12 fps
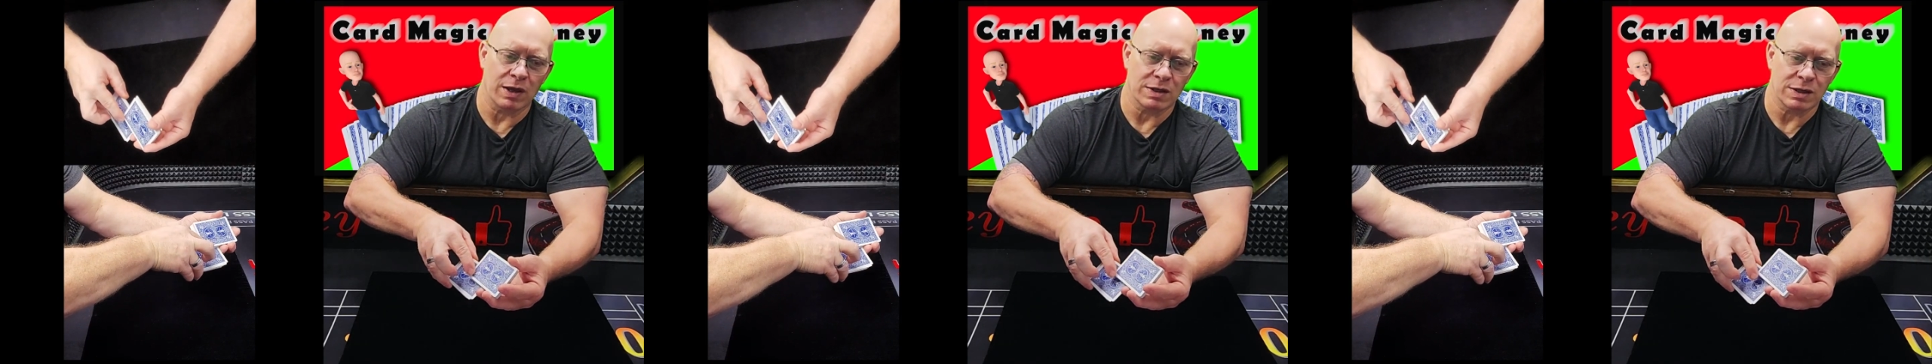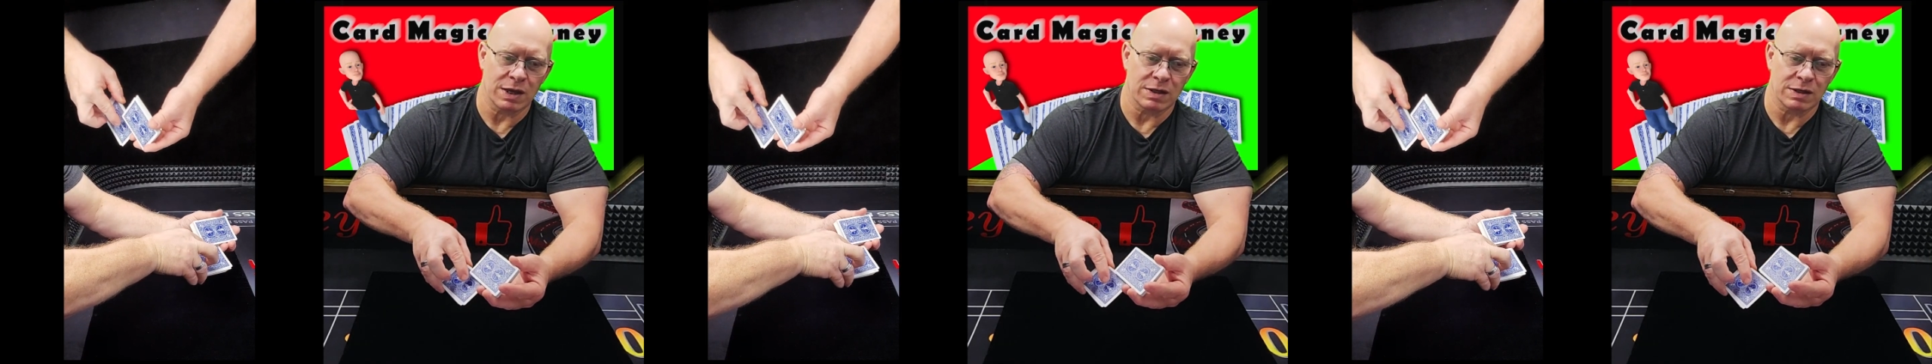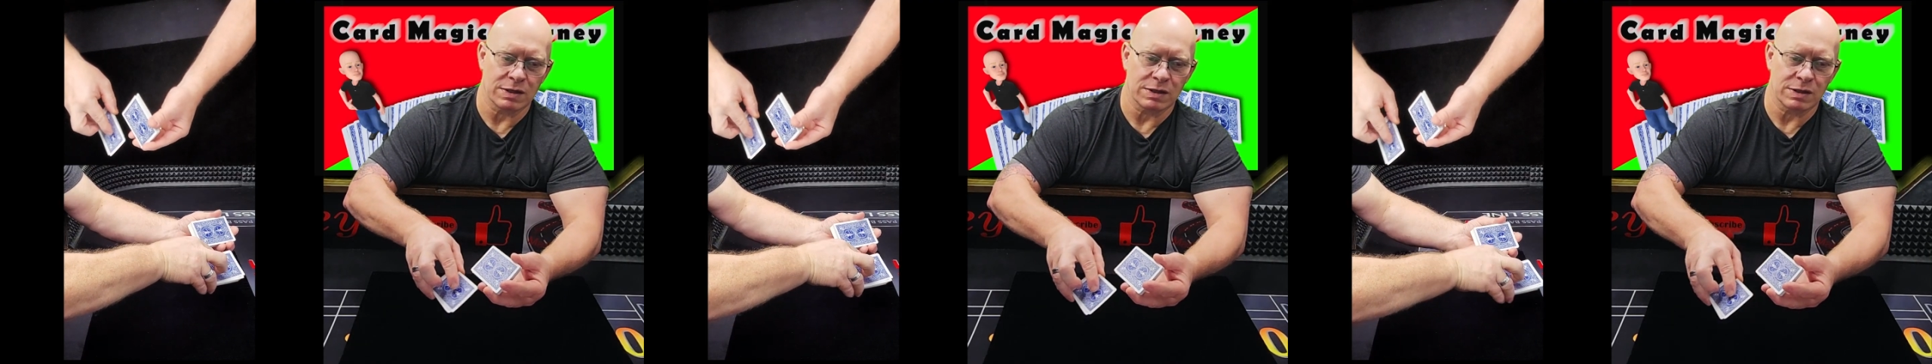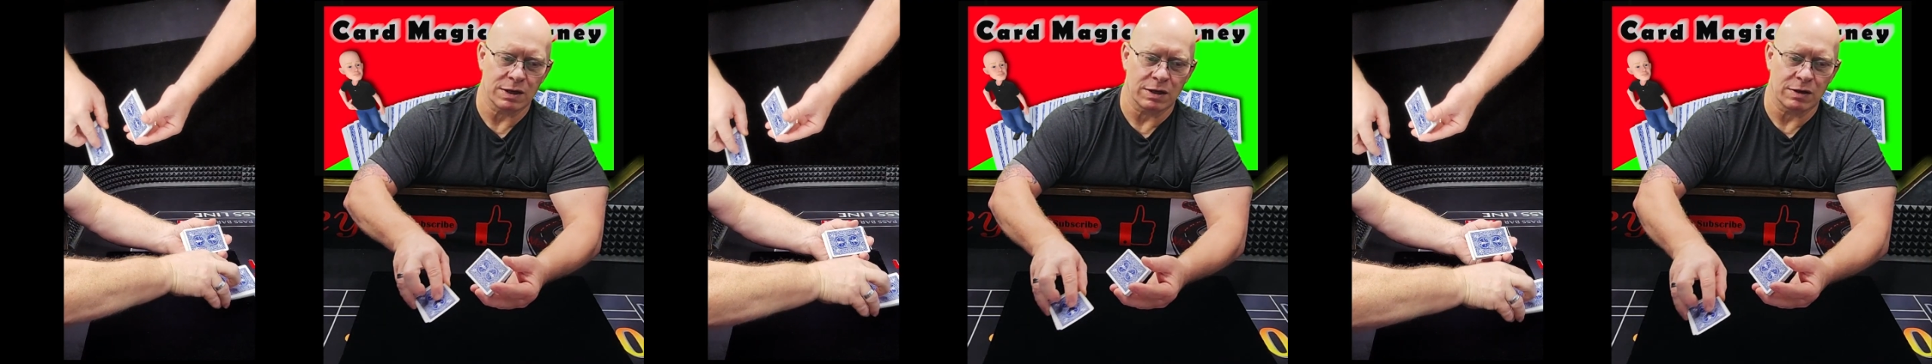It's
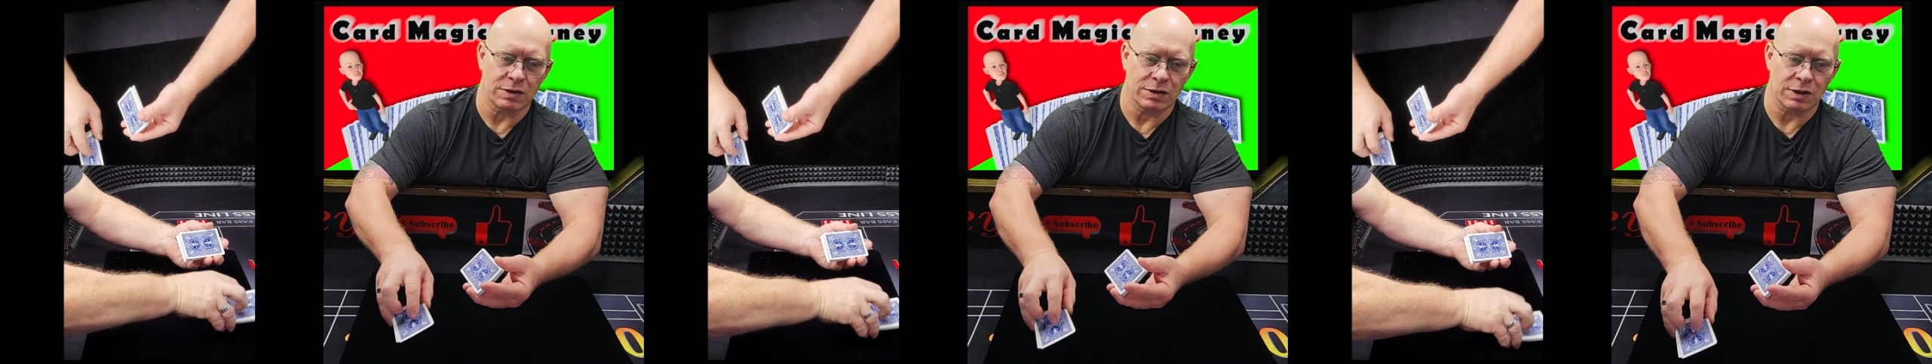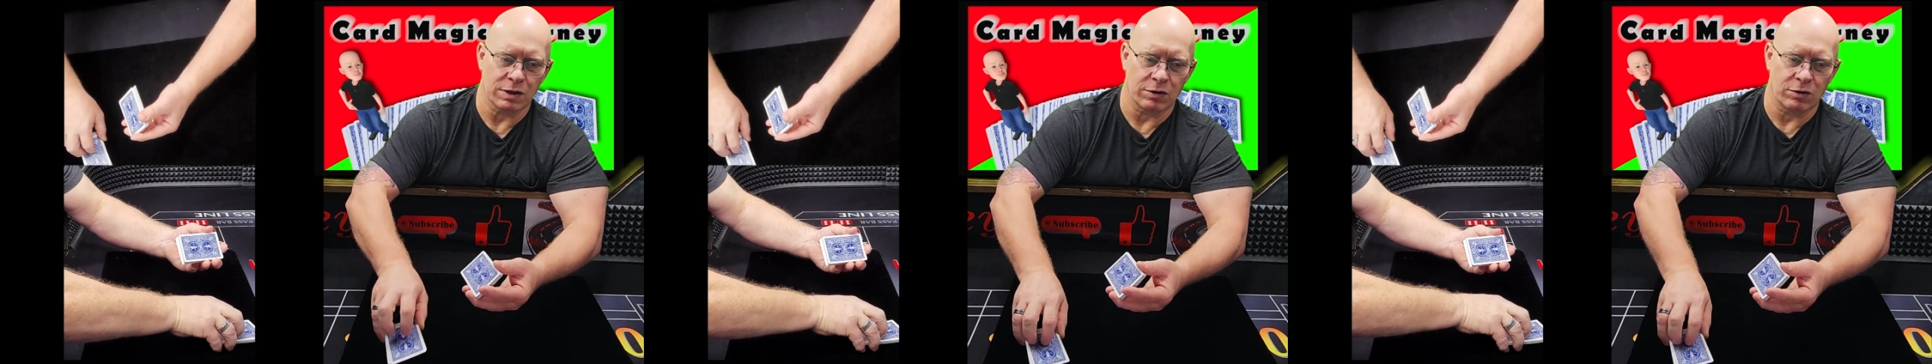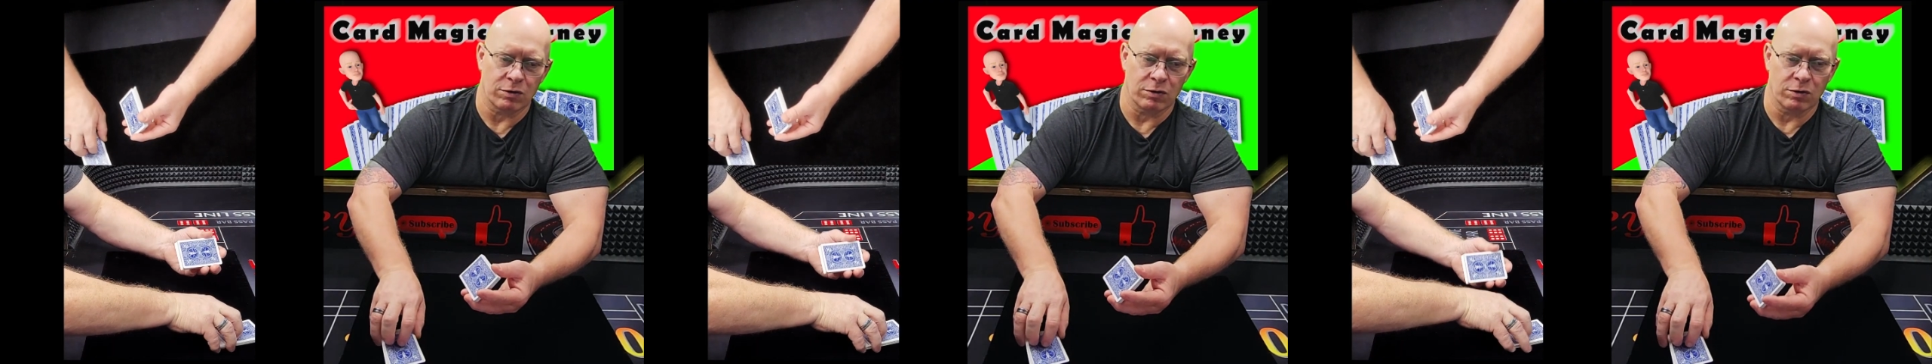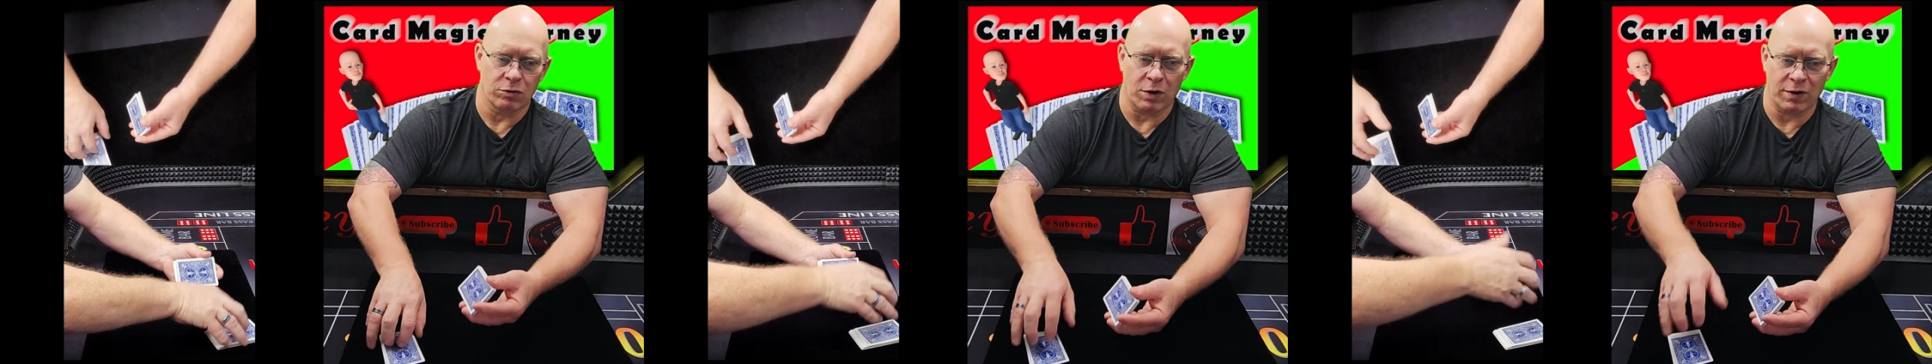a
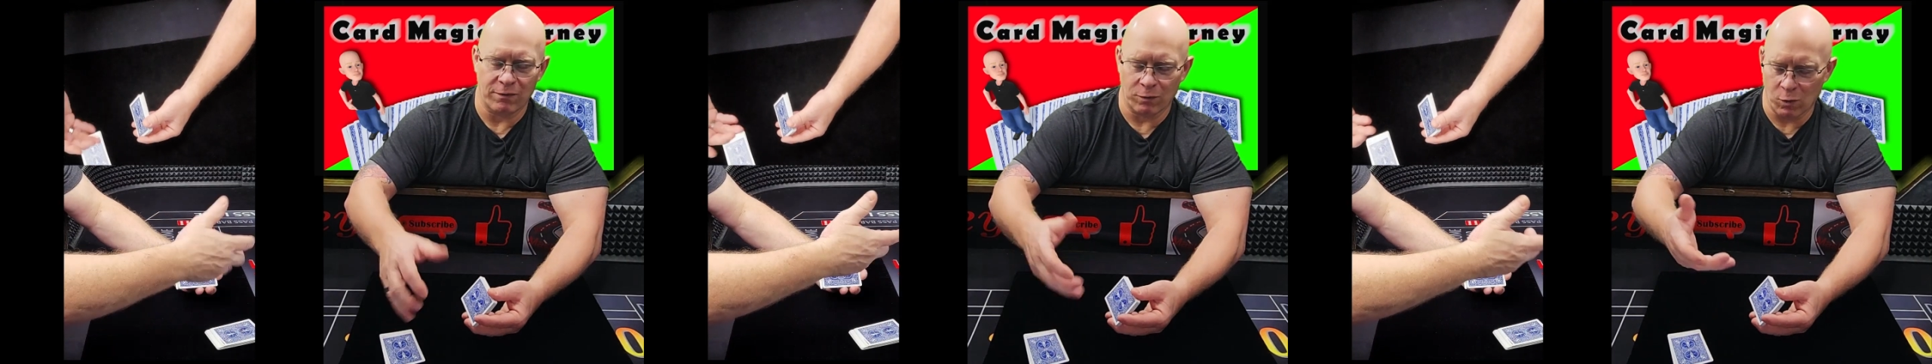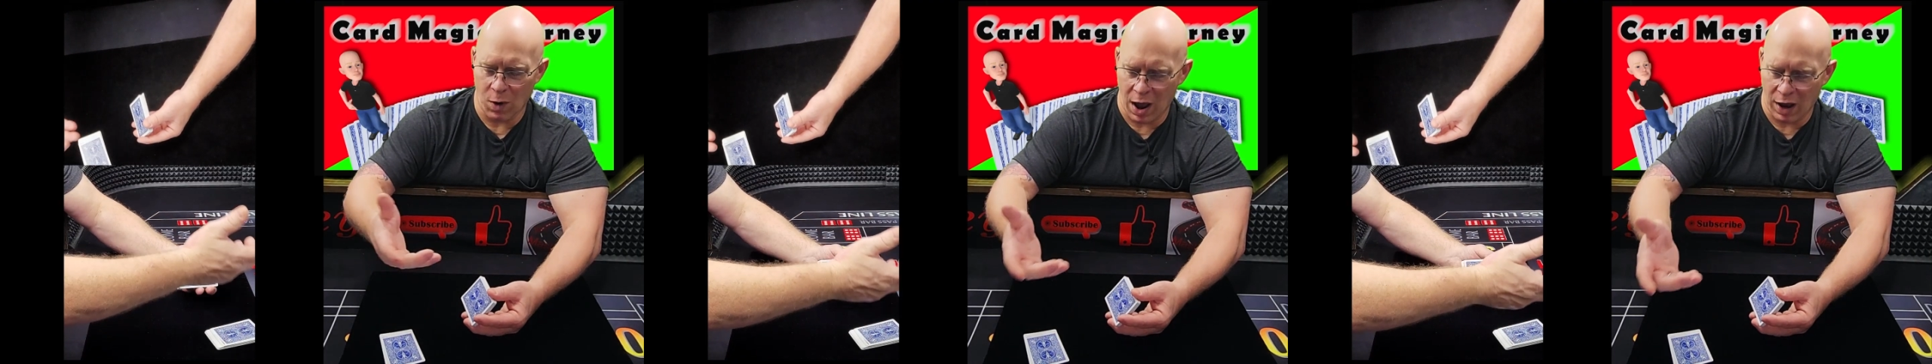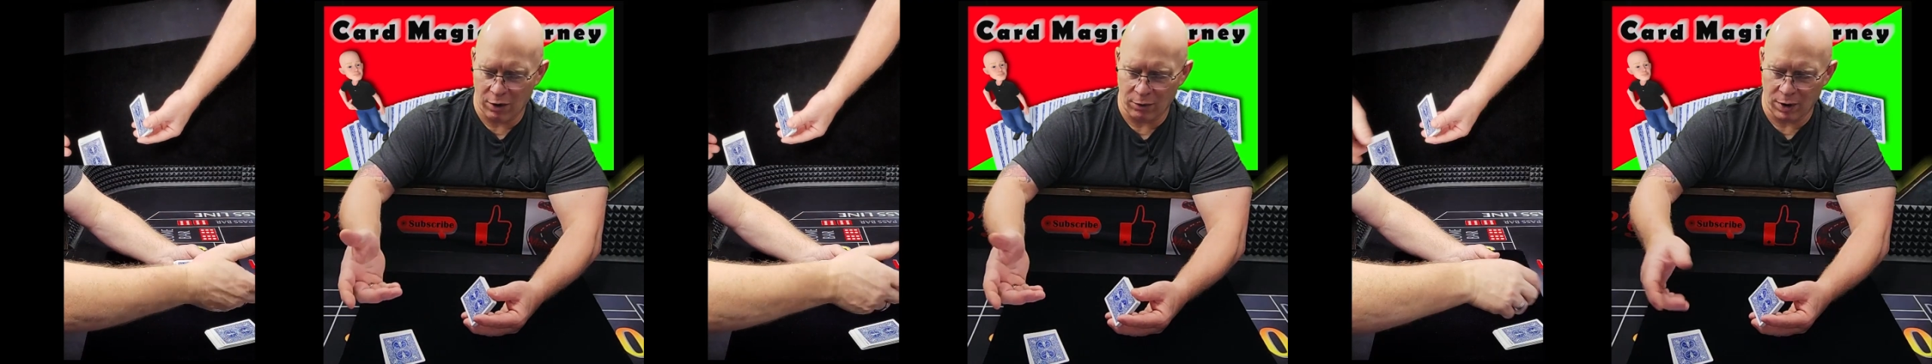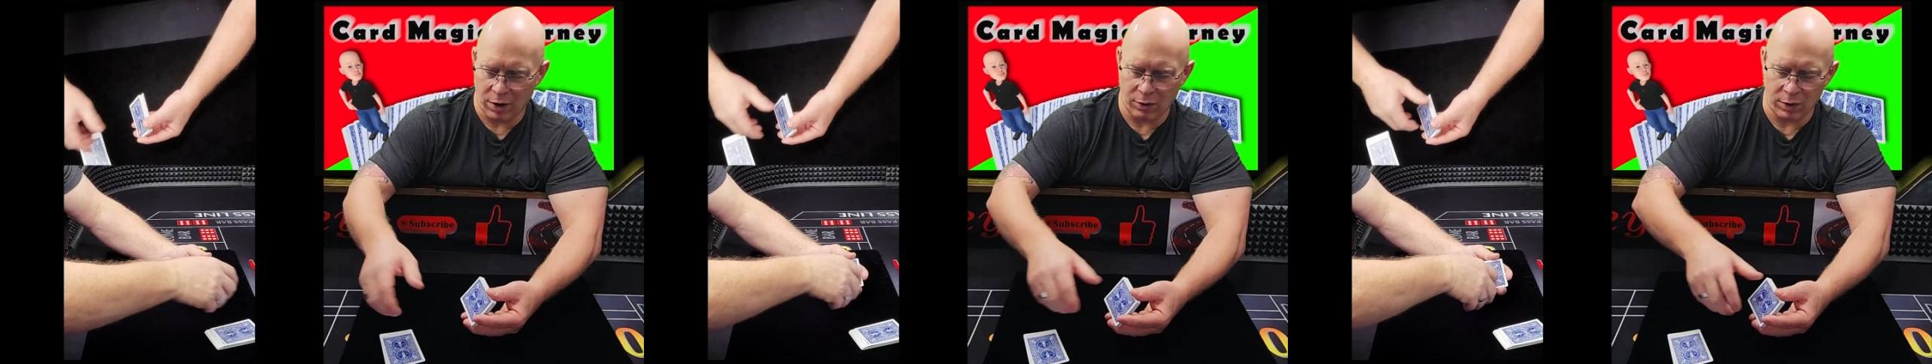great walk
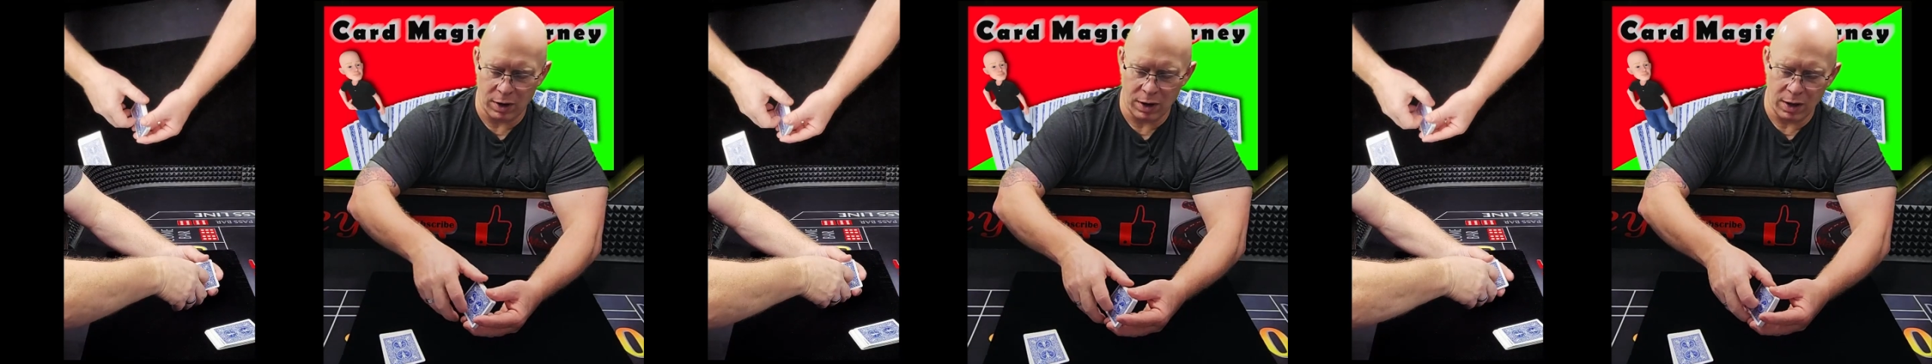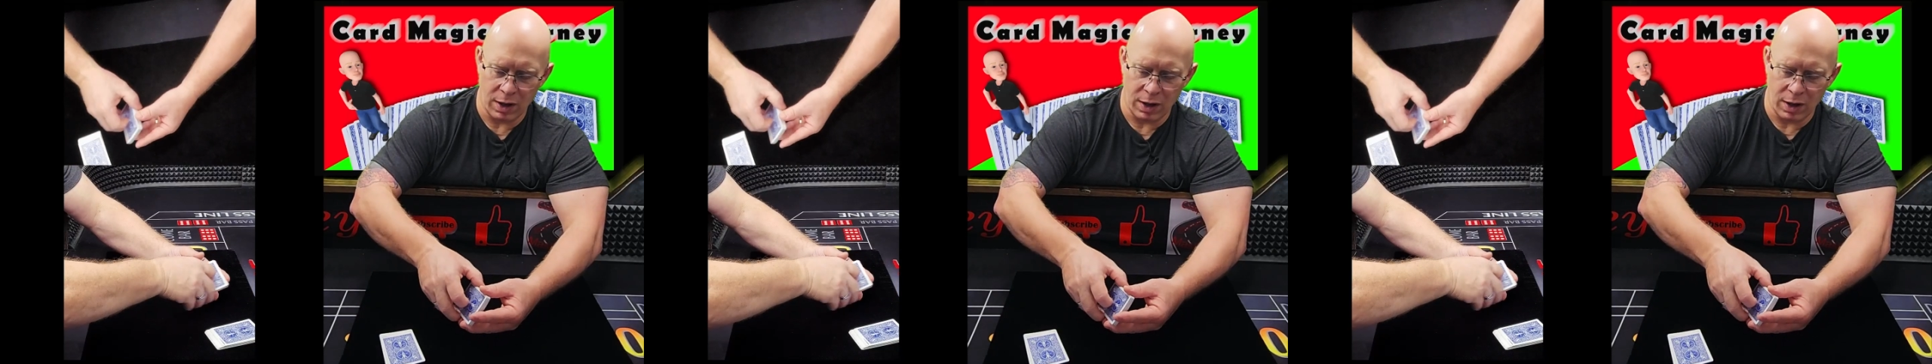around.